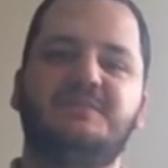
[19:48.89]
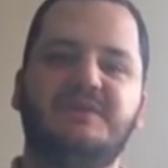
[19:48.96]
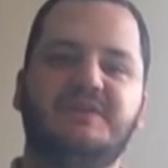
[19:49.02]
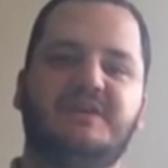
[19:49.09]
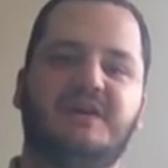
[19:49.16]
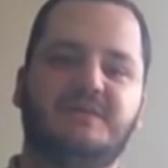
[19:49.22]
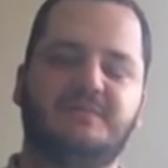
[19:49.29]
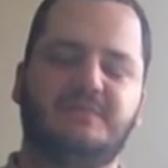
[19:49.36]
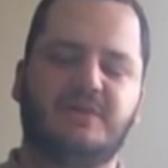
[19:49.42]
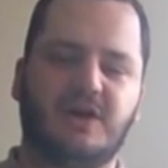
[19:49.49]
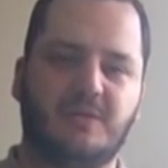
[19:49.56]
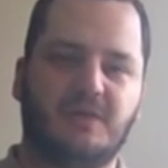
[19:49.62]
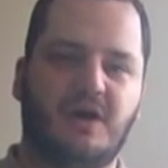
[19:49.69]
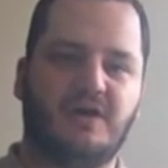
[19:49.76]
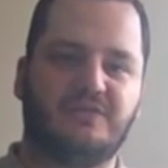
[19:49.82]
me
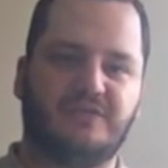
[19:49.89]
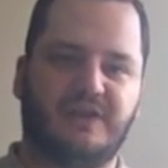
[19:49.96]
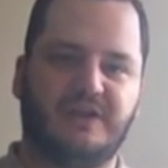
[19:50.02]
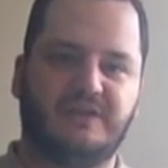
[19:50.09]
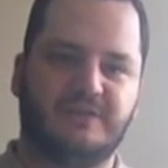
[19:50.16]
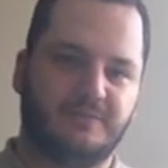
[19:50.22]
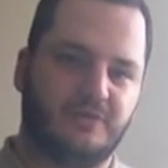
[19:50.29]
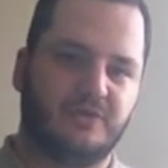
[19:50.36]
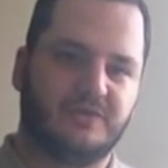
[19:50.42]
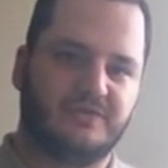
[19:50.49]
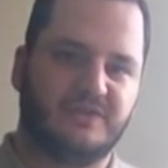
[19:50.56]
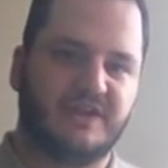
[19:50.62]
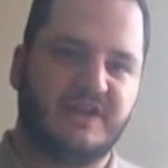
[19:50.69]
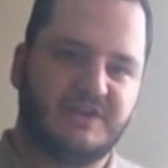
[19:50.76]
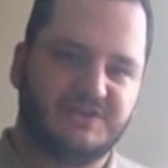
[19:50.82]
come off like The Birth of
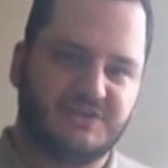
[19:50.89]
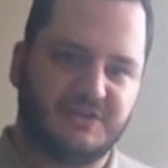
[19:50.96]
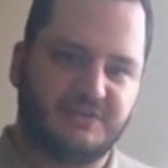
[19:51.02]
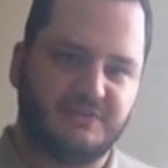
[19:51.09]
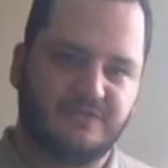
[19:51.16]
a Nation,